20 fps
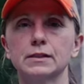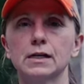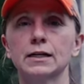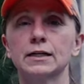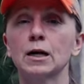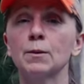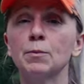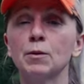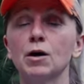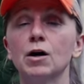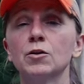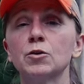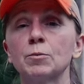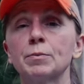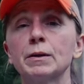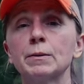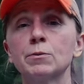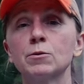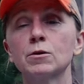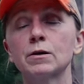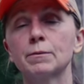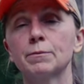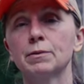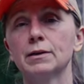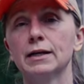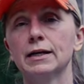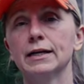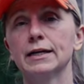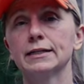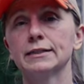A couple other people
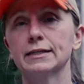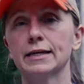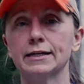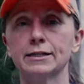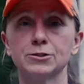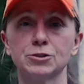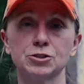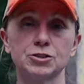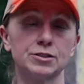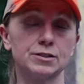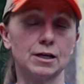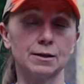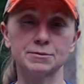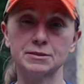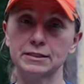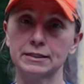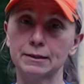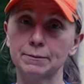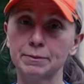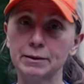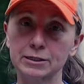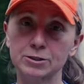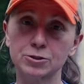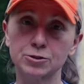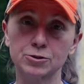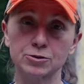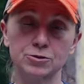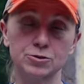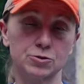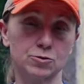complained that it just stopped sending
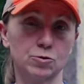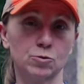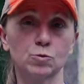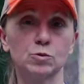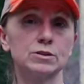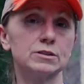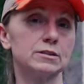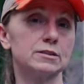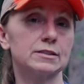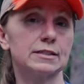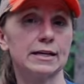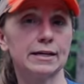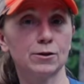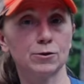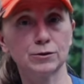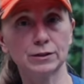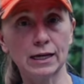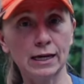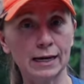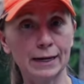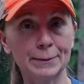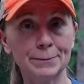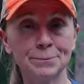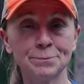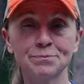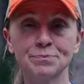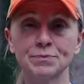pictures or wouldn't stay online.